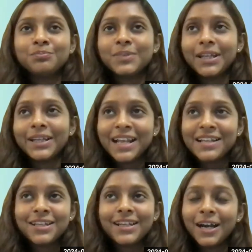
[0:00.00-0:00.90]

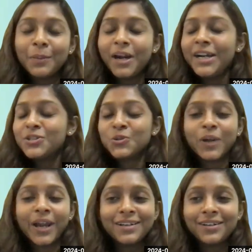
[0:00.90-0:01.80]
yes, the young minds who
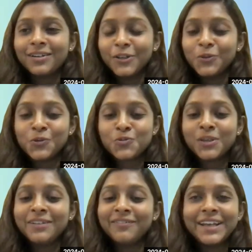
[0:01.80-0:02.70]
get
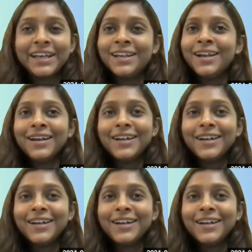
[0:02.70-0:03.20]
usually very